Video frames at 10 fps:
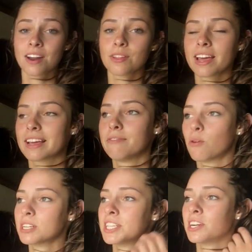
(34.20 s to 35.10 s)
I don't like
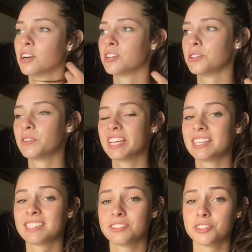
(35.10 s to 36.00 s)
forcing her to do
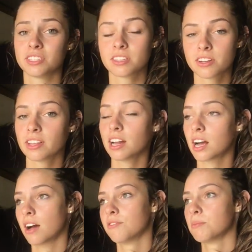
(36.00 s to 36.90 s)
things that she's clearly
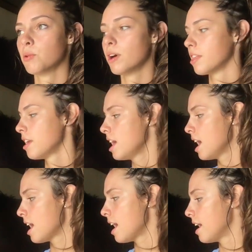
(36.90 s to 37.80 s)
not comfortable with,
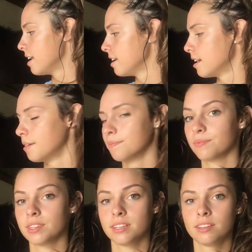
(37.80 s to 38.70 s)
and
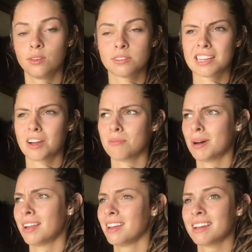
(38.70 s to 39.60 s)
using her
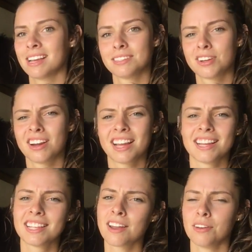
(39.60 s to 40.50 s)
body against her, I
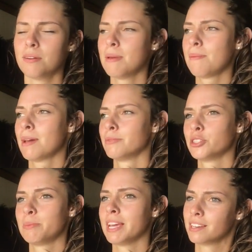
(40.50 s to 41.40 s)
guess. I don't know, maybe I'm
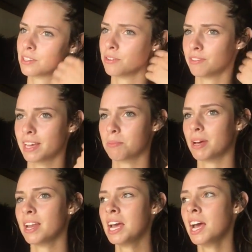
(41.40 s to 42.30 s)
just being a snowflake,
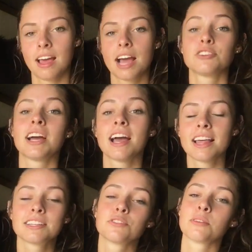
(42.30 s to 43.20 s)
but I
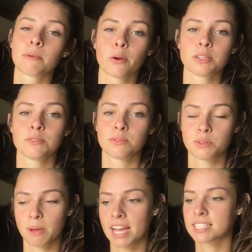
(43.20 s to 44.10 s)
like to treat my horse with
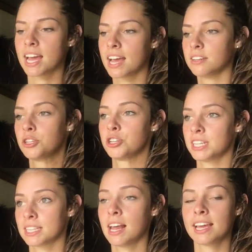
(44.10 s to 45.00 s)
respect, and she
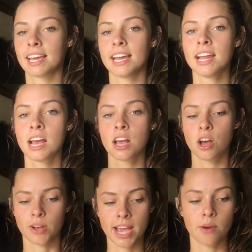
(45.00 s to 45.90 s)
doesn't like it.
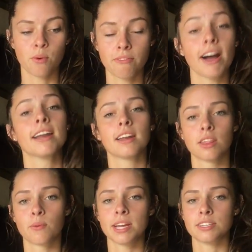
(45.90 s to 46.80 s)
Okay, we'll find
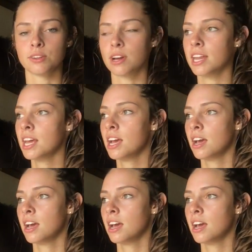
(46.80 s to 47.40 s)
another way to do it.